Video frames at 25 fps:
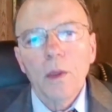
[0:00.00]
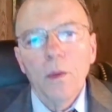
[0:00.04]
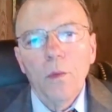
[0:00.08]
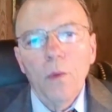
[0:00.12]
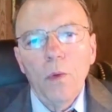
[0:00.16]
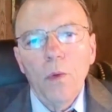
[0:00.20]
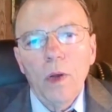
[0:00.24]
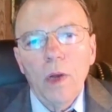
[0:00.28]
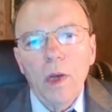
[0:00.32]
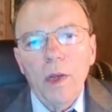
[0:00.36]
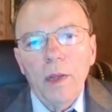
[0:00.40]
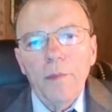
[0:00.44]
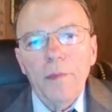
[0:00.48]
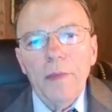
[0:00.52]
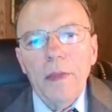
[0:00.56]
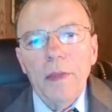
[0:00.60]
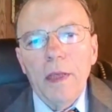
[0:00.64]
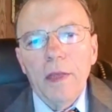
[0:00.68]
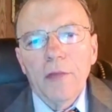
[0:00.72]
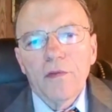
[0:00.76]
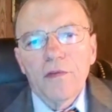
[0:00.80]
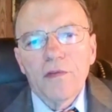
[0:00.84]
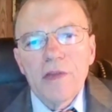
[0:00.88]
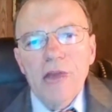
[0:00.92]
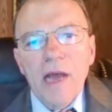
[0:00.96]
Well,
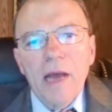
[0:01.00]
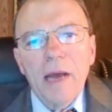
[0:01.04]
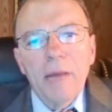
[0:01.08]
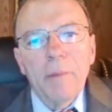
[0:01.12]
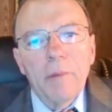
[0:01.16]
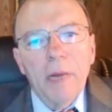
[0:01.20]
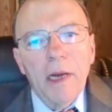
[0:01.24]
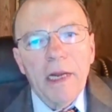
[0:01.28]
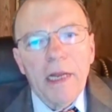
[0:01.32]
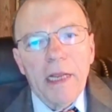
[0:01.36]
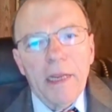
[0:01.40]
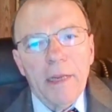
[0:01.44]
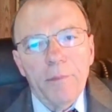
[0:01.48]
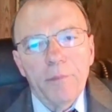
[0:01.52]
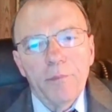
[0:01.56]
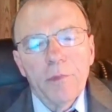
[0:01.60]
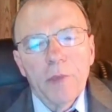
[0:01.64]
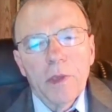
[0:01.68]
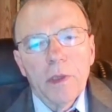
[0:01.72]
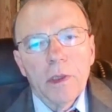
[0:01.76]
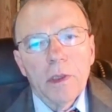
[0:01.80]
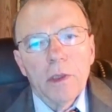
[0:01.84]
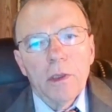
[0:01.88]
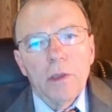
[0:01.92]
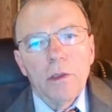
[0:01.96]
it's not money.
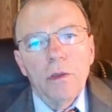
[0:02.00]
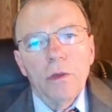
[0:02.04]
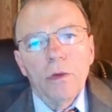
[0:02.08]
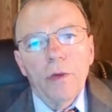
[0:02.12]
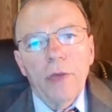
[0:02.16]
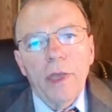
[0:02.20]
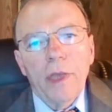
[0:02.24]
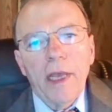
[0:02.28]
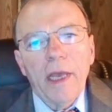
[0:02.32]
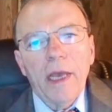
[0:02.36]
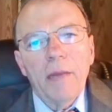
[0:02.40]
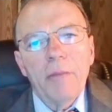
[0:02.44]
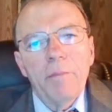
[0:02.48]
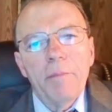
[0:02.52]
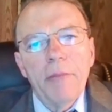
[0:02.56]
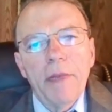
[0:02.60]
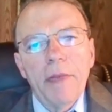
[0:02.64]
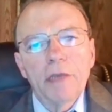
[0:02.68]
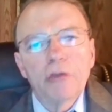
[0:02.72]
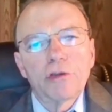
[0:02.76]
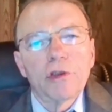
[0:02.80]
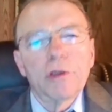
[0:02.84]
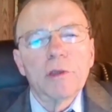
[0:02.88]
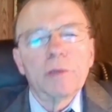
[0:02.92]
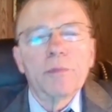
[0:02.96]
You can't
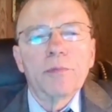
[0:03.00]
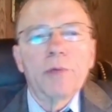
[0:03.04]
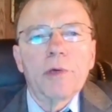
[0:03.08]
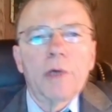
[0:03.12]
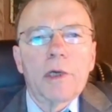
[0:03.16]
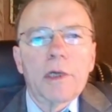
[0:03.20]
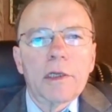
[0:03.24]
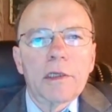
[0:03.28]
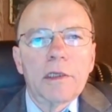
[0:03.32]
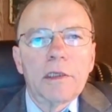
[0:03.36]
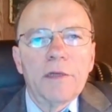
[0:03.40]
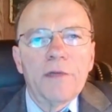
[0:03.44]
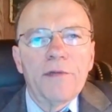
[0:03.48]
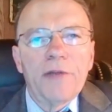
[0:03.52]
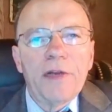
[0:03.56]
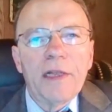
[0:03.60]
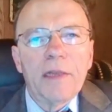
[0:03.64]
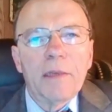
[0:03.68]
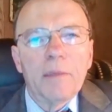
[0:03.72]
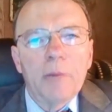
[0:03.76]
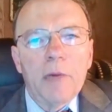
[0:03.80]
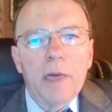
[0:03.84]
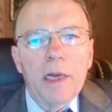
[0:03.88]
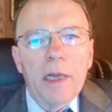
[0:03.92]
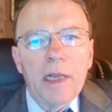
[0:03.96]
measure productivity
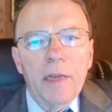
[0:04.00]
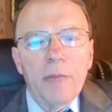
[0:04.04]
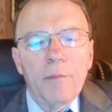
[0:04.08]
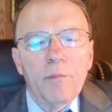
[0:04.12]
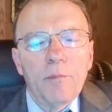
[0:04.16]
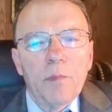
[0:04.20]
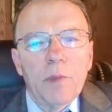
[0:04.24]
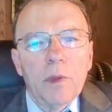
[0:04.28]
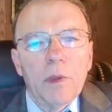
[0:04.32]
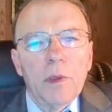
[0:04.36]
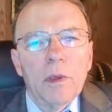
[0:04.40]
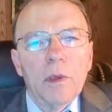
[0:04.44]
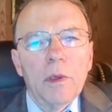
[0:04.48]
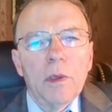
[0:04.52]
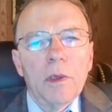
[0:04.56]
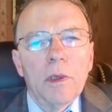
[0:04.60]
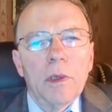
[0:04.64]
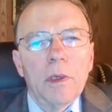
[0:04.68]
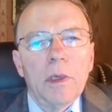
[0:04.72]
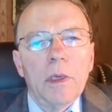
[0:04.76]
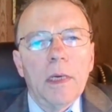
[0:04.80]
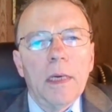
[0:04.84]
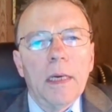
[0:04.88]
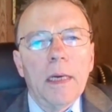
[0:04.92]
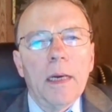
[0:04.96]
in money.
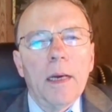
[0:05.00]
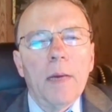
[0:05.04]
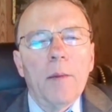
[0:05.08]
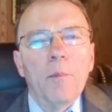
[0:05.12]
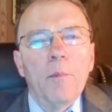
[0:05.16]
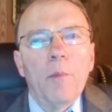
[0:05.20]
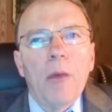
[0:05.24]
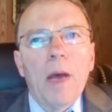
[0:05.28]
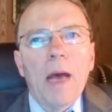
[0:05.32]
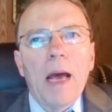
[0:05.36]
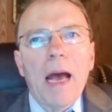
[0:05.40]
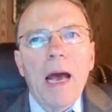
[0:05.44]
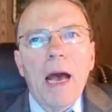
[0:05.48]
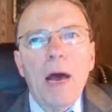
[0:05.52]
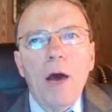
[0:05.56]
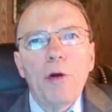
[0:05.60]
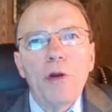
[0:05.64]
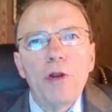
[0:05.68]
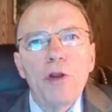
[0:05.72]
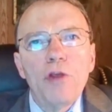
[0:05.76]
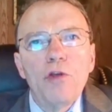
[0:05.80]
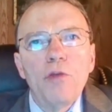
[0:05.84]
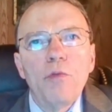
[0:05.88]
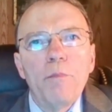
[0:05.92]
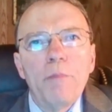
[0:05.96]
How
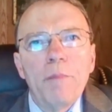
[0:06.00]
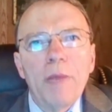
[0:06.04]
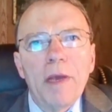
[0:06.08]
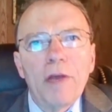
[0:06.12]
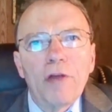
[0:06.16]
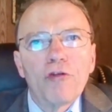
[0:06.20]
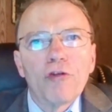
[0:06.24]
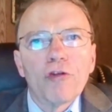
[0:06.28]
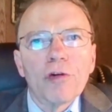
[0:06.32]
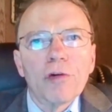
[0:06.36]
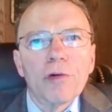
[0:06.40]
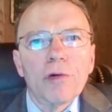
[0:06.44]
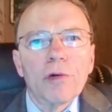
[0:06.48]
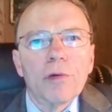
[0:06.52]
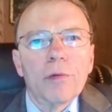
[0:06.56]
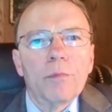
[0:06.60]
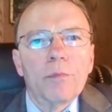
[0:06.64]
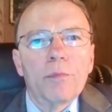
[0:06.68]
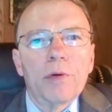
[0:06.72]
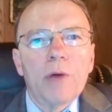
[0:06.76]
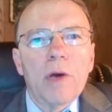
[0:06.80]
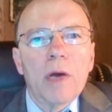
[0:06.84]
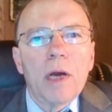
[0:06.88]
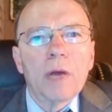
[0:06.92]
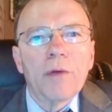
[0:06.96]
do you measure
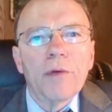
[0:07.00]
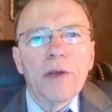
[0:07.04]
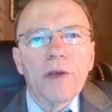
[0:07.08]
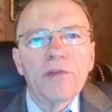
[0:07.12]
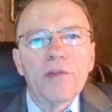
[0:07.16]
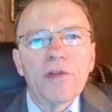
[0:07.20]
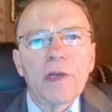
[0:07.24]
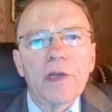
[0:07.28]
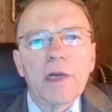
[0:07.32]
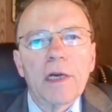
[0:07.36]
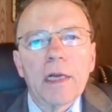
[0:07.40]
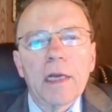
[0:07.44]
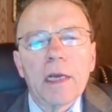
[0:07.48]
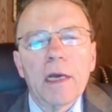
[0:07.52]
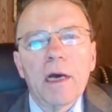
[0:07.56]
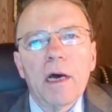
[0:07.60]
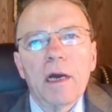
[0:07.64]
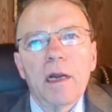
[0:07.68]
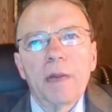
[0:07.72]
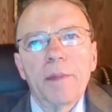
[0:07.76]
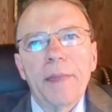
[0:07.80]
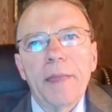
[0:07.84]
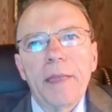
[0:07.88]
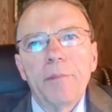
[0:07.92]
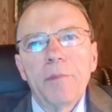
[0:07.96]
progress in an
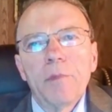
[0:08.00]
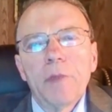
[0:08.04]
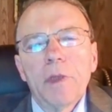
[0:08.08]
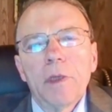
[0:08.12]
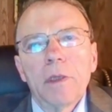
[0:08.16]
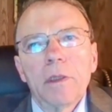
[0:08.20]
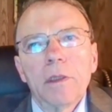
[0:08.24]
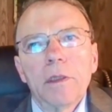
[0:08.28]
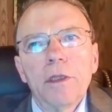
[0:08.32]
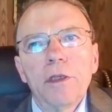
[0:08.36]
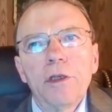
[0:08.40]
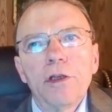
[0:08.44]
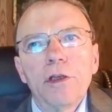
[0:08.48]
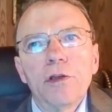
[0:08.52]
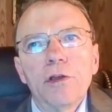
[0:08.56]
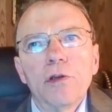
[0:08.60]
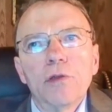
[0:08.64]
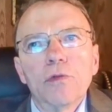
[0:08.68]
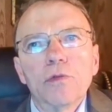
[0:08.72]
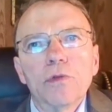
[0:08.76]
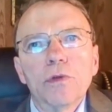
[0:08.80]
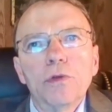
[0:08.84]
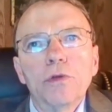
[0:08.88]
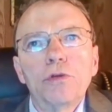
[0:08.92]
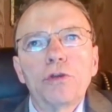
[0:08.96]
economy? Lyndon
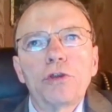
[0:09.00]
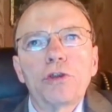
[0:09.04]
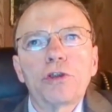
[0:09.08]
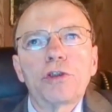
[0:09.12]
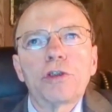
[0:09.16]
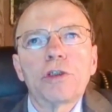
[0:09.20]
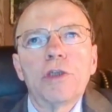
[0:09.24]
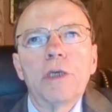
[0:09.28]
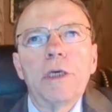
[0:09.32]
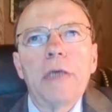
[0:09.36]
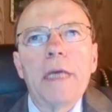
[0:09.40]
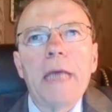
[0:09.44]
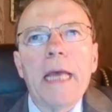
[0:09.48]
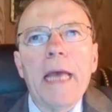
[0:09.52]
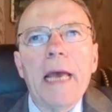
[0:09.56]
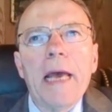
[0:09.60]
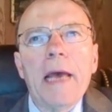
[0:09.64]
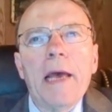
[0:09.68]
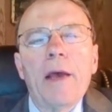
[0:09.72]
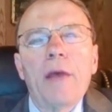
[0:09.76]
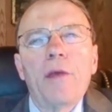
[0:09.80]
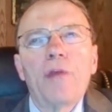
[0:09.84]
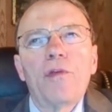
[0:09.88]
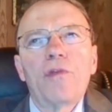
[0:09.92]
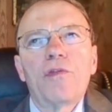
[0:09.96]
LaRouche
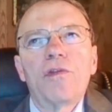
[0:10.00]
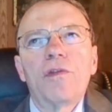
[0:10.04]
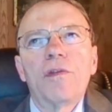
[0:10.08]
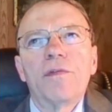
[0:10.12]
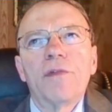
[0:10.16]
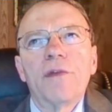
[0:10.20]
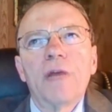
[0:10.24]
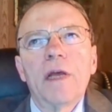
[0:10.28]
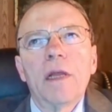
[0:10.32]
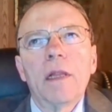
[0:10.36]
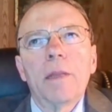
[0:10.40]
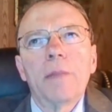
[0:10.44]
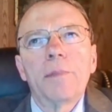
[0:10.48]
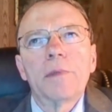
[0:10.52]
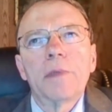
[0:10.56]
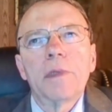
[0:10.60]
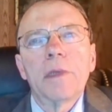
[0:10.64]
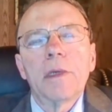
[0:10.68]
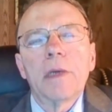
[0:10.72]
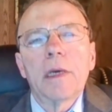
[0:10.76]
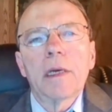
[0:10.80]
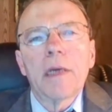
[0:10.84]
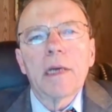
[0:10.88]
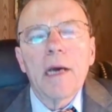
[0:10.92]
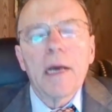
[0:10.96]
has developed
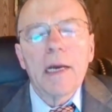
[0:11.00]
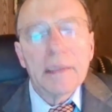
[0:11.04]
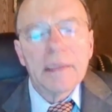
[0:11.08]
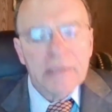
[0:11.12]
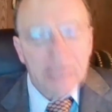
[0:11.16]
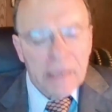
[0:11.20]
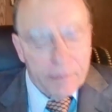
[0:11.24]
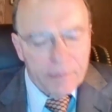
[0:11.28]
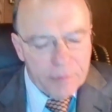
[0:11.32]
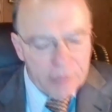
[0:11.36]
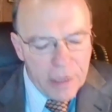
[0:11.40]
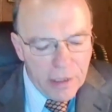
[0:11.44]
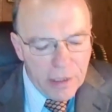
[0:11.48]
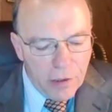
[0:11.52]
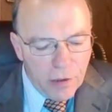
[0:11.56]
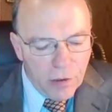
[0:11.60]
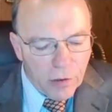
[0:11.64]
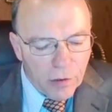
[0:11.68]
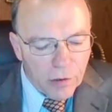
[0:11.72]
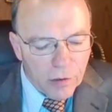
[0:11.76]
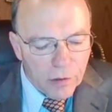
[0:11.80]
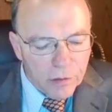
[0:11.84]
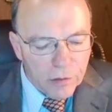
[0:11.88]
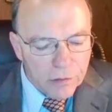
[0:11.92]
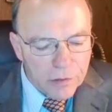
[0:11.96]
a concept he
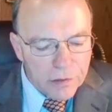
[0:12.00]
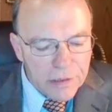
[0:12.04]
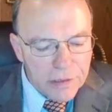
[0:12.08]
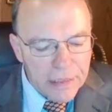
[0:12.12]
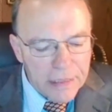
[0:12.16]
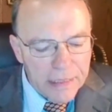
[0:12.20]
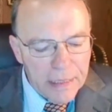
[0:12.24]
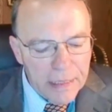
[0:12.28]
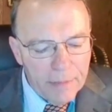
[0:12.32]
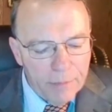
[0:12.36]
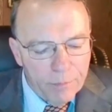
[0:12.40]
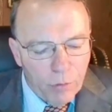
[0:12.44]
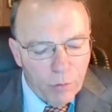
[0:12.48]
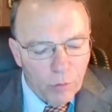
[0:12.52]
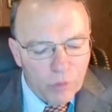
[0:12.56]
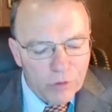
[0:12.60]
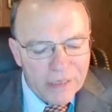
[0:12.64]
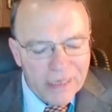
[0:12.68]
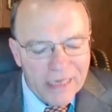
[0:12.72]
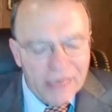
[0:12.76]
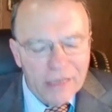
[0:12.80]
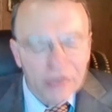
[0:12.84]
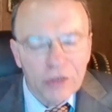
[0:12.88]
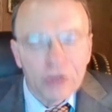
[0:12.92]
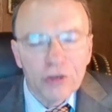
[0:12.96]
calls the
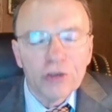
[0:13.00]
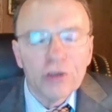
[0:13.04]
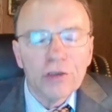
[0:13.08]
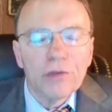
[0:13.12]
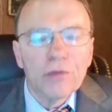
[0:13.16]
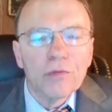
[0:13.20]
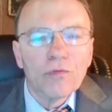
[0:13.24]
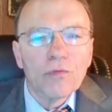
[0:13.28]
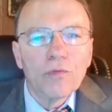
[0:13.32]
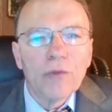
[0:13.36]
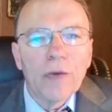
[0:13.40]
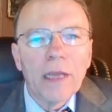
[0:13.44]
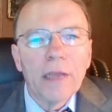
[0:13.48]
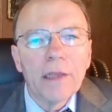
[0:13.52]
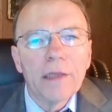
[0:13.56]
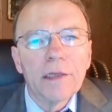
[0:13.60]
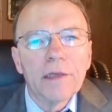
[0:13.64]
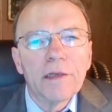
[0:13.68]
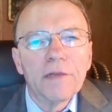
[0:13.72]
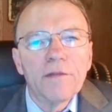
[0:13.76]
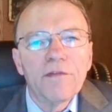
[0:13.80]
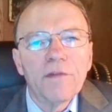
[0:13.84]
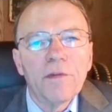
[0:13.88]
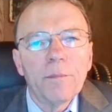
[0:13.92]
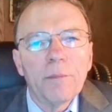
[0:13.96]
potential
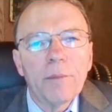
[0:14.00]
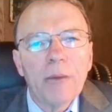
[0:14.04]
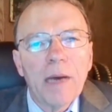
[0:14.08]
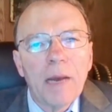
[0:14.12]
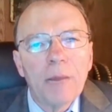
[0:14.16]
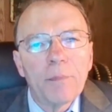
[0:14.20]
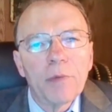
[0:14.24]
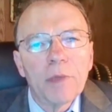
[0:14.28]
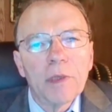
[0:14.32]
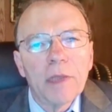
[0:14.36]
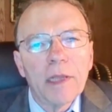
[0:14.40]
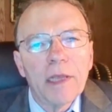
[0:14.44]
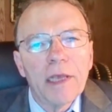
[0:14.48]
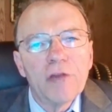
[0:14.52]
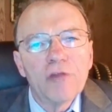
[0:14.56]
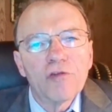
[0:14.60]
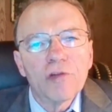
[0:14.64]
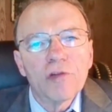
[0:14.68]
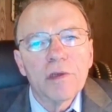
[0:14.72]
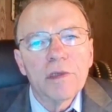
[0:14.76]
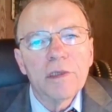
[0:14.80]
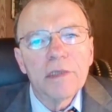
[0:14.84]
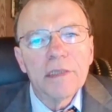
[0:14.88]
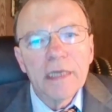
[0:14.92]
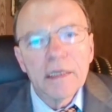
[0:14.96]
relative
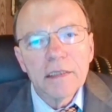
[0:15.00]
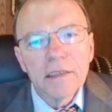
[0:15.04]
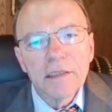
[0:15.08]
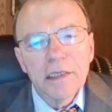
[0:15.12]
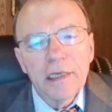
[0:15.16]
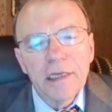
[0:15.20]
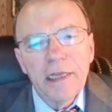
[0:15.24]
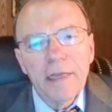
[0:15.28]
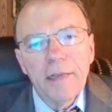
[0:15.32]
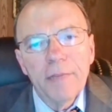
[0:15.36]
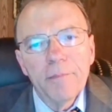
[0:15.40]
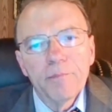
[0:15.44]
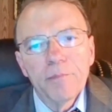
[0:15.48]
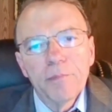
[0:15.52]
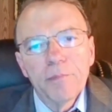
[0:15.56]
population density.